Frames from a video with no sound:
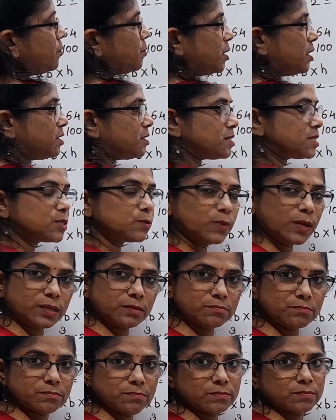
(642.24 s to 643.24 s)
minus 1,
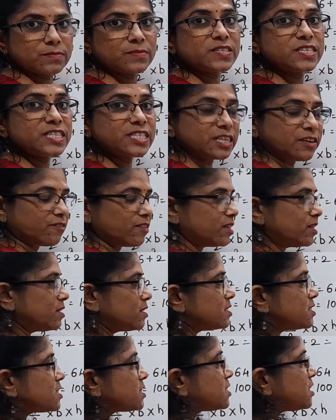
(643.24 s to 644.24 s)
7.
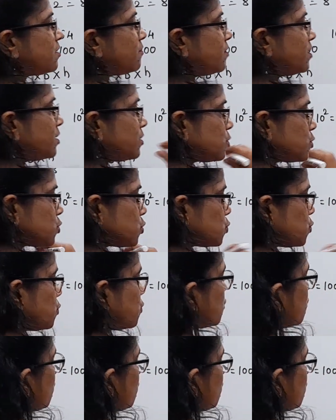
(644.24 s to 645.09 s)
7 into 2,